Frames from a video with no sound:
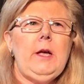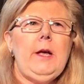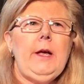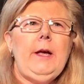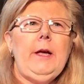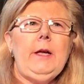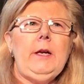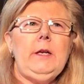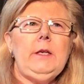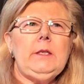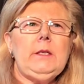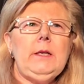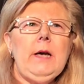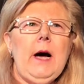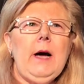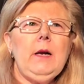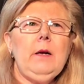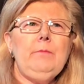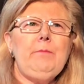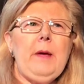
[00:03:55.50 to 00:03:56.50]
It is
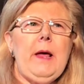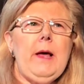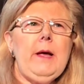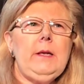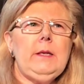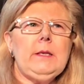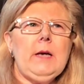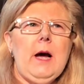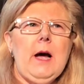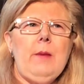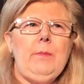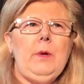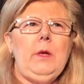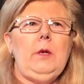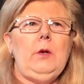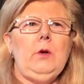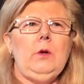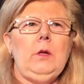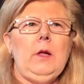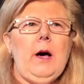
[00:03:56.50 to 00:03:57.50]
not a bad time in
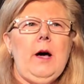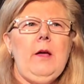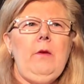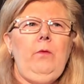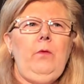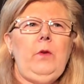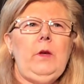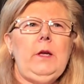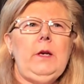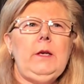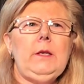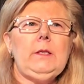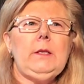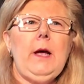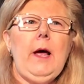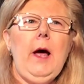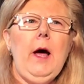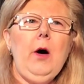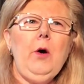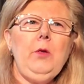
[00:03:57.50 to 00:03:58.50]
your life. It is
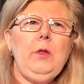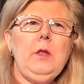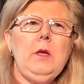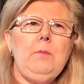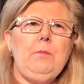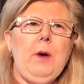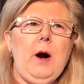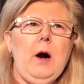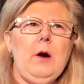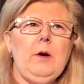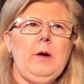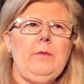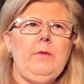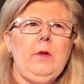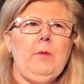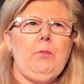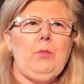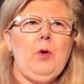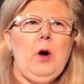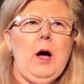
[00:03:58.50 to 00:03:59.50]
a healthy part of
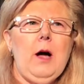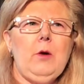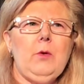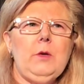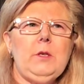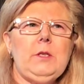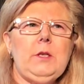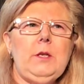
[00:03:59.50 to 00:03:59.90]
the progress